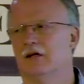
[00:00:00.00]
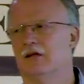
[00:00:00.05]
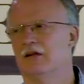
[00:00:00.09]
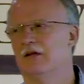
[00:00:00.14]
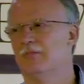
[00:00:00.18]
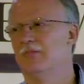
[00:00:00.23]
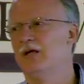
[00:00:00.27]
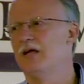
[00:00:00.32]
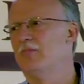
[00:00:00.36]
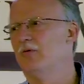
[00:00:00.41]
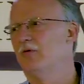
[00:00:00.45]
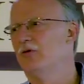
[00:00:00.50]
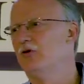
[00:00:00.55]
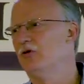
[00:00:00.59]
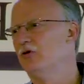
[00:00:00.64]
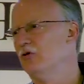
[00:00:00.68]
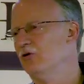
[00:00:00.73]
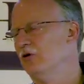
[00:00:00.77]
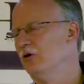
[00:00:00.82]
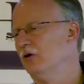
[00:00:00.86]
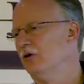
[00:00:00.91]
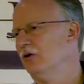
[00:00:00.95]
Other people
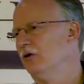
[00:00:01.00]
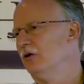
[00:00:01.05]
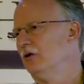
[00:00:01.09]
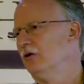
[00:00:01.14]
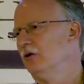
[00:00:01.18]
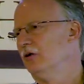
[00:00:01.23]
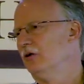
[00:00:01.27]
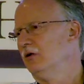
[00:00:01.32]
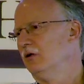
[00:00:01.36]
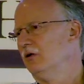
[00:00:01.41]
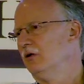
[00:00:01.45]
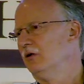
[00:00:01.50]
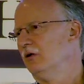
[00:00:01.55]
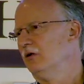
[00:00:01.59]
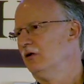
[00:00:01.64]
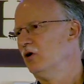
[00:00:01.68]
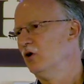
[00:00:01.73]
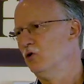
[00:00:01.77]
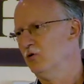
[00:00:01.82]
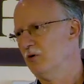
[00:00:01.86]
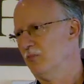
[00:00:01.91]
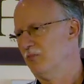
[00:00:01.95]
who,
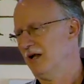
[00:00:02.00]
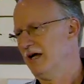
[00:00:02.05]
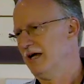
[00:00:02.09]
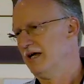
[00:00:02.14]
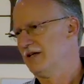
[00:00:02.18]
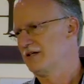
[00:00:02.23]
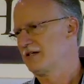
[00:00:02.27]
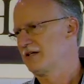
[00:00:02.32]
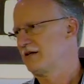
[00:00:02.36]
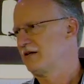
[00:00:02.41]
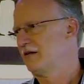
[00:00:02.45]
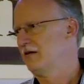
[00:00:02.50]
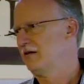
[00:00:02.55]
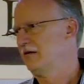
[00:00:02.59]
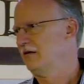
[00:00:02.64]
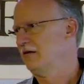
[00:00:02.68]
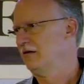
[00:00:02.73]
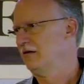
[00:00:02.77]
who were blessed.